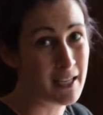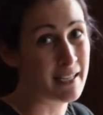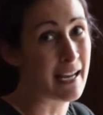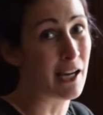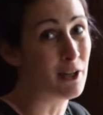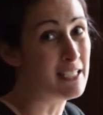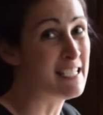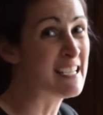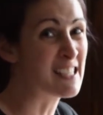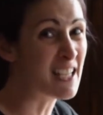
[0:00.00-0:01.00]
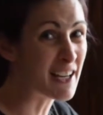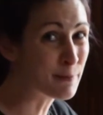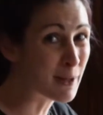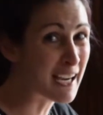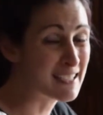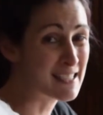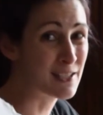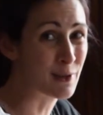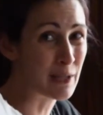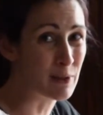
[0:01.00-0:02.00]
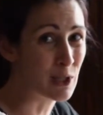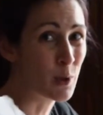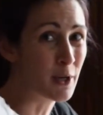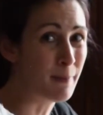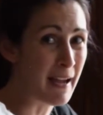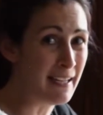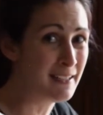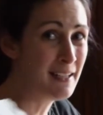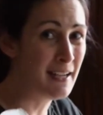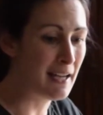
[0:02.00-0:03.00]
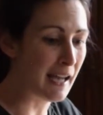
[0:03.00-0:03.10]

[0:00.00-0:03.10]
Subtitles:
Now, it takes a lot of practice to write with a quill pen.